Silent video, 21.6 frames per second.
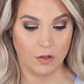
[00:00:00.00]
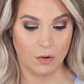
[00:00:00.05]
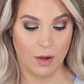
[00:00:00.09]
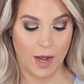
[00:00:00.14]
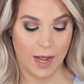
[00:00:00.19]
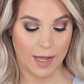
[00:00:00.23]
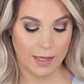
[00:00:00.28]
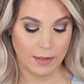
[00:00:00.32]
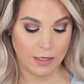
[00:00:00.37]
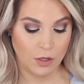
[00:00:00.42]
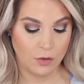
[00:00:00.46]
So
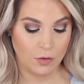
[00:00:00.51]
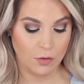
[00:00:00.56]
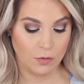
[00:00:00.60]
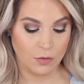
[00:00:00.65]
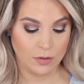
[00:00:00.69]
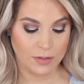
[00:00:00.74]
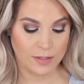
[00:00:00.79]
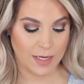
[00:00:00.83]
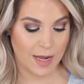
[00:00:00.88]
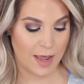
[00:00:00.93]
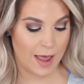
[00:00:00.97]
I
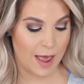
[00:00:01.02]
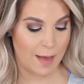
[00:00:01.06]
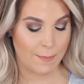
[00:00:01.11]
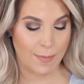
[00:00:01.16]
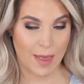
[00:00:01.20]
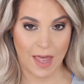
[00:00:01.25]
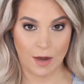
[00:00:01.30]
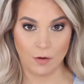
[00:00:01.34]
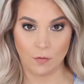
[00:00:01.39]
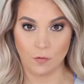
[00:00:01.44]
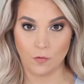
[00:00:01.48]
used
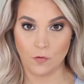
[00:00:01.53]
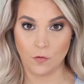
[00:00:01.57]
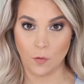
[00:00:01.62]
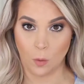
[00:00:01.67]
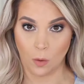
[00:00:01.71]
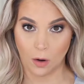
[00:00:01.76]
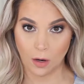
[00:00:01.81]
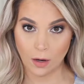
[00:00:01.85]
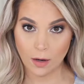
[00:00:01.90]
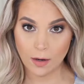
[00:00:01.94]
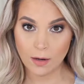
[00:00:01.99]

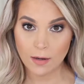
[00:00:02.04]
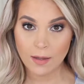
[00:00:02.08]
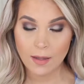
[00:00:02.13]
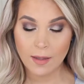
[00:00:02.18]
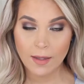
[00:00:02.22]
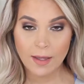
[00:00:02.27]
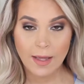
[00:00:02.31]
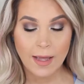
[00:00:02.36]
MN4,